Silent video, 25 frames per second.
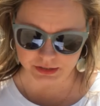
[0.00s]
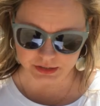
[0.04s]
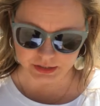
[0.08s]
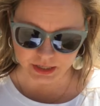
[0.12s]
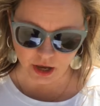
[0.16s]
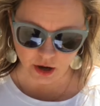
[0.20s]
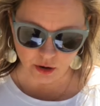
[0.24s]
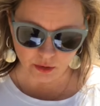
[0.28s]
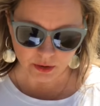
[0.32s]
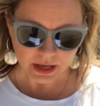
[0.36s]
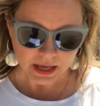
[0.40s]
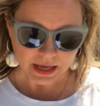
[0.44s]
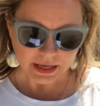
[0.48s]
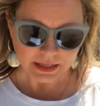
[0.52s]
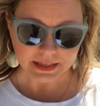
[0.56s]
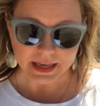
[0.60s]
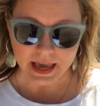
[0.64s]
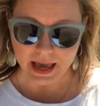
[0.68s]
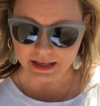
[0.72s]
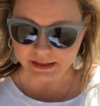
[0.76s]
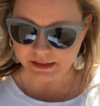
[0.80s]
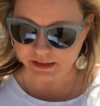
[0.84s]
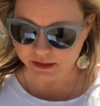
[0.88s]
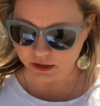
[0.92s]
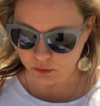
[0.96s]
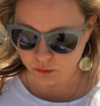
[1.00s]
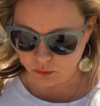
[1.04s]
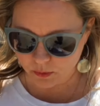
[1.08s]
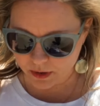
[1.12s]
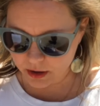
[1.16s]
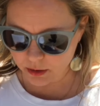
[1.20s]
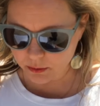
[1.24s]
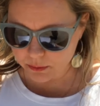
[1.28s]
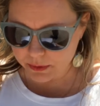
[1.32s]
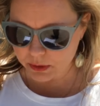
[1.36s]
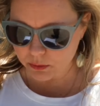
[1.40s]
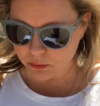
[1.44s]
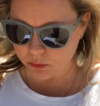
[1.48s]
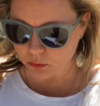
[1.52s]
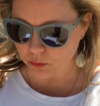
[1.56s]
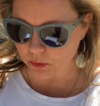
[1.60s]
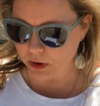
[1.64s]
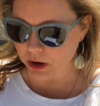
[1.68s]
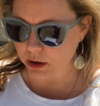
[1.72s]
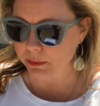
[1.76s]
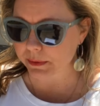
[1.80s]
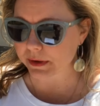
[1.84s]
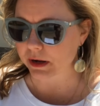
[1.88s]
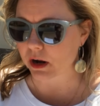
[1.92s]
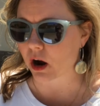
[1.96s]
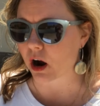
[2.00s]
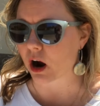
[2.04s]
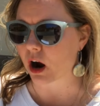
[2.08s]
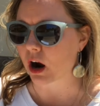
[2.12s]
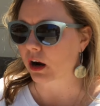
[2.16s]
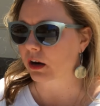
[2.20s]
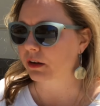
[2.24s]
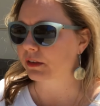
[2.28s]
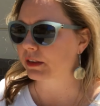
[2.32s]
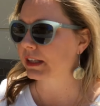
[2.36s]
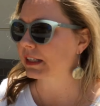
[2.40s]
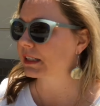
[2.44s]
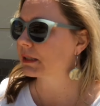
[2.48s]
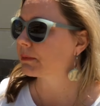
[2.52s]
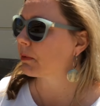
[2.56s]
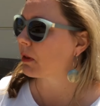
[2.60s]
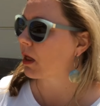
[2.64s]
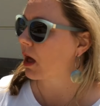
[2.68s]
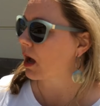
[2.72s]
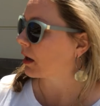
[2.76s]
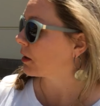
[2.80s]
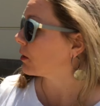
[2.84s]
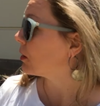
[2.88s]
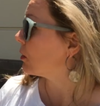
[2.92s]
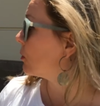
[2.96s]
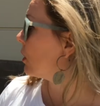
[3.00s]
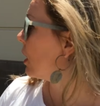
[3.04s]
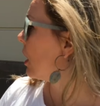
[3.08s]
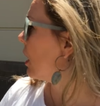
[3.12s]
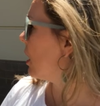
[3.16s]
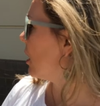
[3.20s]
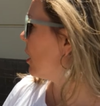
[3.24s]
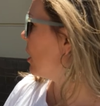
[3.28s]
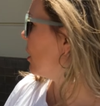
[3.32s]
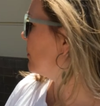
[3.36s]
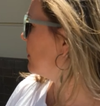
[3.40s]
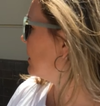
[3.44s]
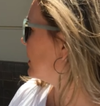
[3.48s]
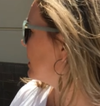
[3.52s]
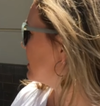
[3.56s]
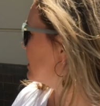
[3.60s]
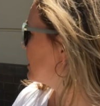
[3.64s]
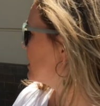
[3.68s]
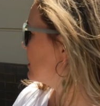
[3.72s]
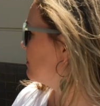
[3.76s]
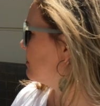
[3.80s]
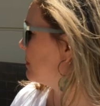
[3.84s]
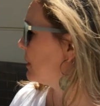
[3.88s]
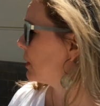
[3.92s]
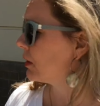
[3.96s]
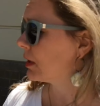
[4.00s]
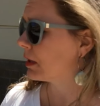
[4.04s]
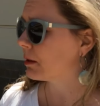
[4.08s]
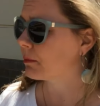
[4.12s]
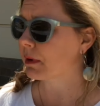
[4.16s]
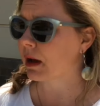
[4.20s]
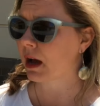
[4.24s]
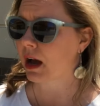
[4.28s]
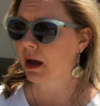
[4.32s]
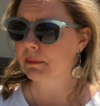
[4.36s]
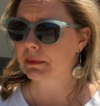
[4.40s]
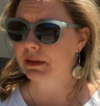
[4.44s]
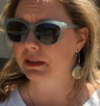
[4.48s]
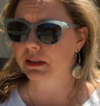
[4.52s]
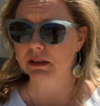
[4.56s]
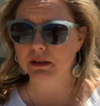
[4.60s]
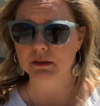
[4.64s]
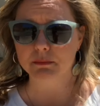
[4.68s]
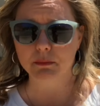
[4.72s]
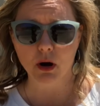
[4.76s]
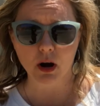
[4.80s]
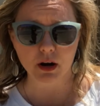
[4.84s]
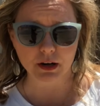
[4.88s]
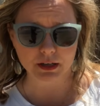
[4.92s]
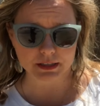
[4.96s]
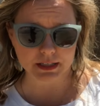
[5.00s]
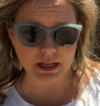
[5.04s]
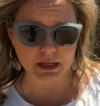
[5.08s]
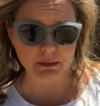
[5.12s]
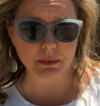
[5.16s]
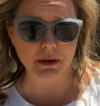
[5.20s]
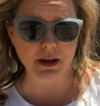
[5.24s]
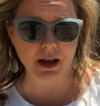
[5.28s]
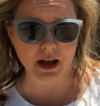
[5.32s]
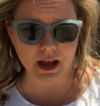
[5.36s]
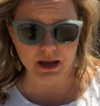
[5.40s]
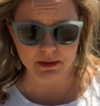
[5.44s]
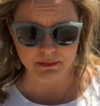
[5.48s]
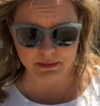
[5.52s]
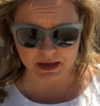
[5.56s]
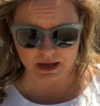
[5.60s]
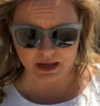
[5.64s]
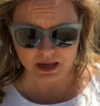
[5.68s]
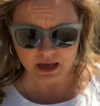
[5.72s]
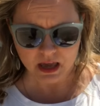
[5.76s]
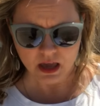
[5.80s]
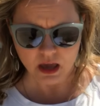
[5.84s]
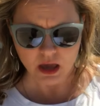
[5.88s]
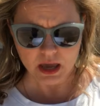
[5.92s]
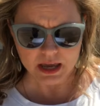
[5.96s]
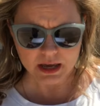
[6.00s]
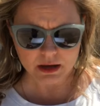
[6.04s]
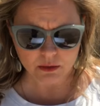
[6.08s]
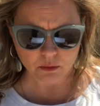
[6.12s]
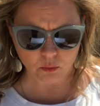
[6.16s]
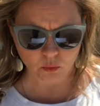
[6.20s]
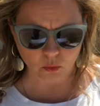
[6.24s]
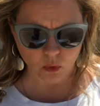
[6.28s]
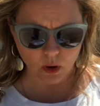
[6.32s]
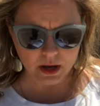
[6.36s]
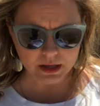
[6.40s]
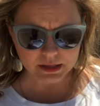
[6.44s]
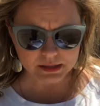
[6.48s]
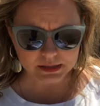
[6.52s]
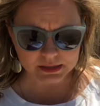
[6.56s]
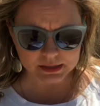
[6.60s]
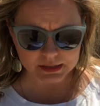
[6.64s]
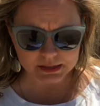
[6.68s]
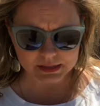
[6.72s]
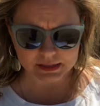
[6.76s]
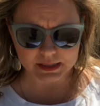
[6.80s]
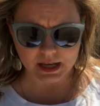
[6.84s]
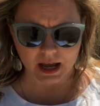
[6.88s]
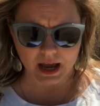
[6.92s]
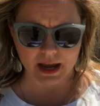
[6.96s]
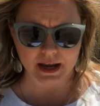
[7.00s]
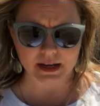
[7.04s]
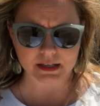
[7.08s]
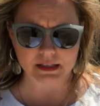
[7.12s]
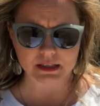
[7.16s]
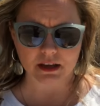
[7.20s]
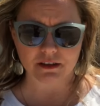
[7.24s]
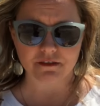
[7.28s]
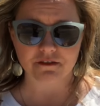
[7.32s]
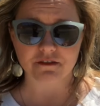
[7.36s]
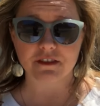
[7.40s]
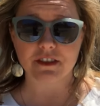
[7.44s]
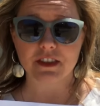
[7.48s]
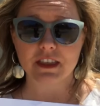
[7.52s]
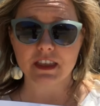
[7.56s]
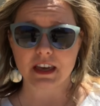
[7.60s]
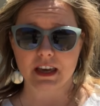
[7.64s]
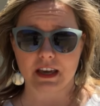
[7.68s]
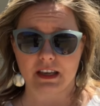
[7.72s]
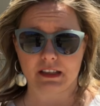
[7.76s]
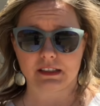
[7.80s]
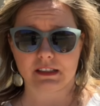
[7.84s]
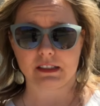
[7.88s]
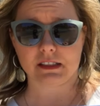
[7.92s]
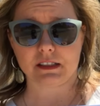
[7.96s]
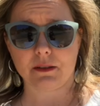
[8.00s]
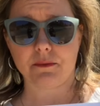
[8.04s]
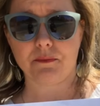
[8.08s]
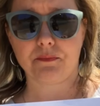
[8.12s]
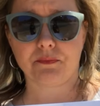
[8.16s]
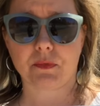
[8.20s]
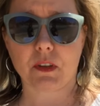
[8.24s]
So yeah, so where we are, this block, this building behind me, the parking deck behind me, it was the site of this.